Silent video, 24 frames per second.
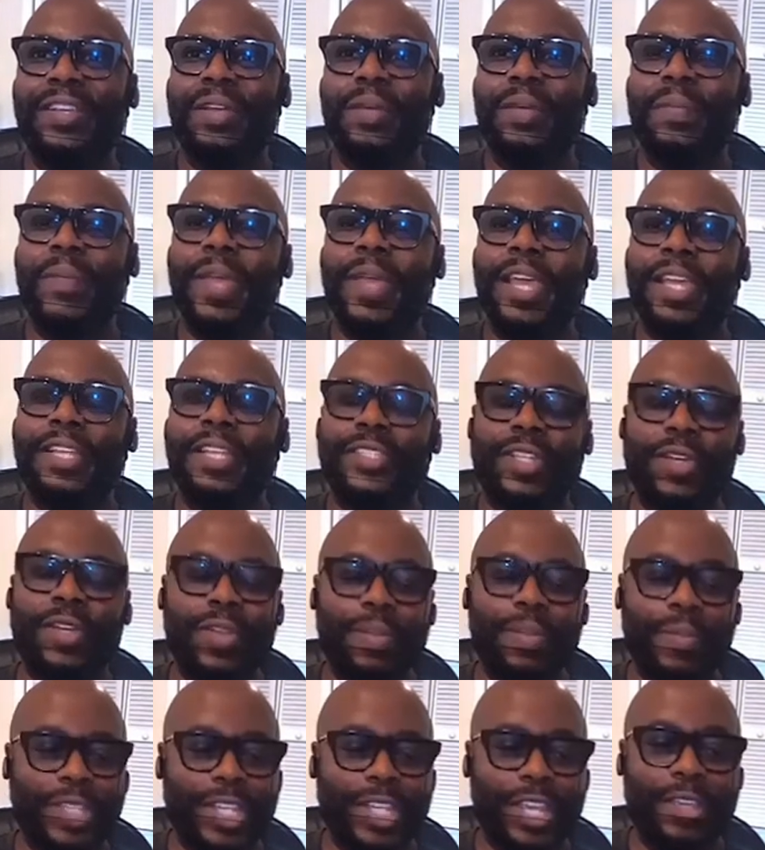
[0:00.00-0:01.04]
Man, so let
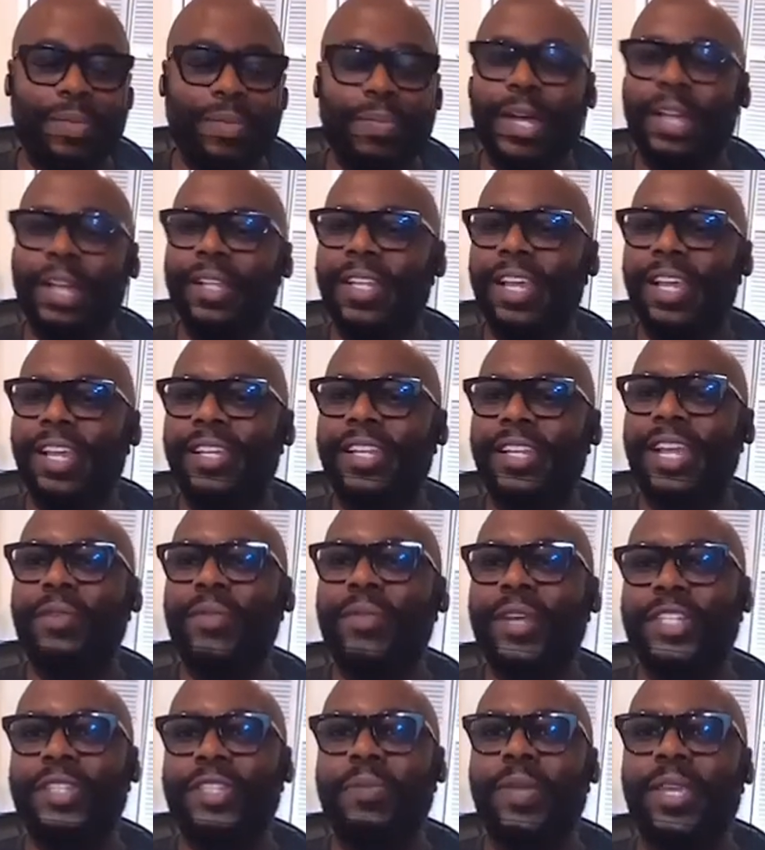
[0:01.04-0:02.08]
me tell you about that that
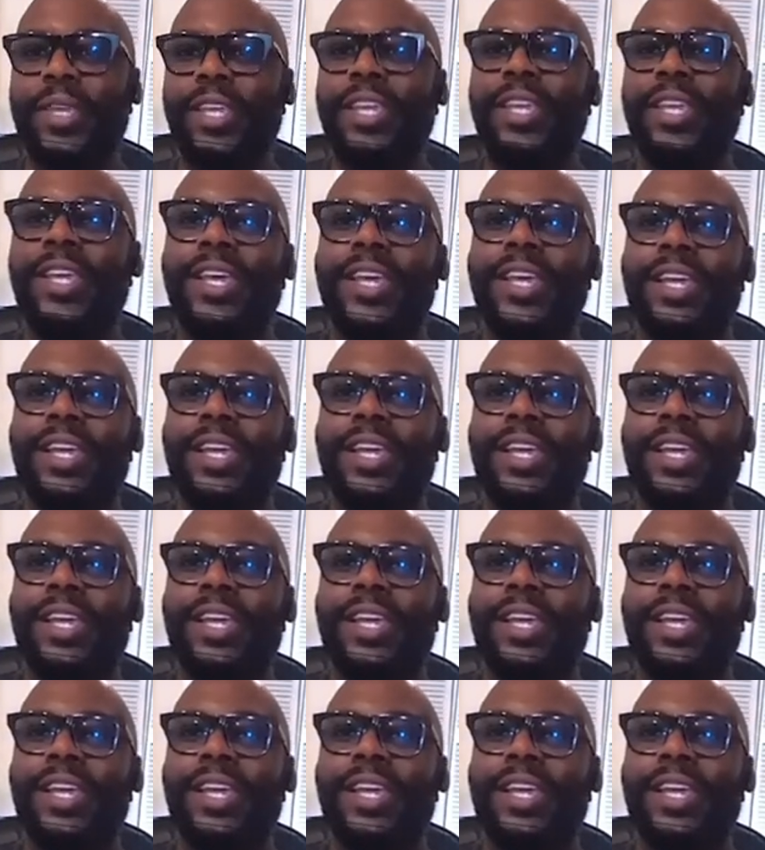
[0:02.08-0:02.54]
recipe.